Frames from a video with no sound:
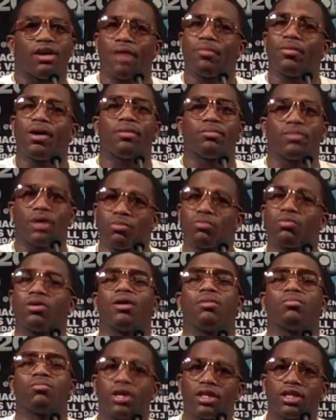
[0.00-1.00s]
I'm I'm, I'm,
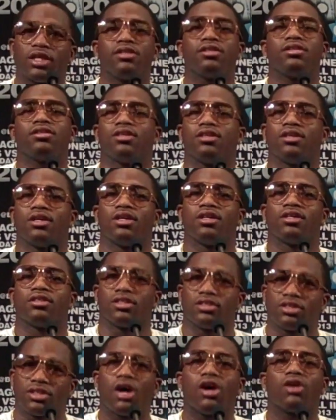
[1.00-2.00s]
I'm willing
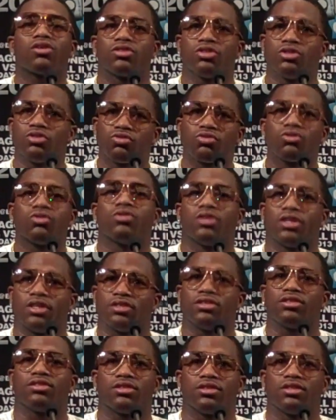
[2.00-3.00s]
to talk you through
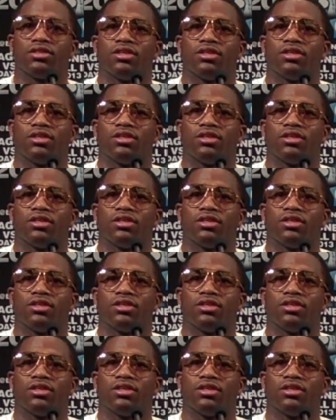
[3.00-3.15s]
this.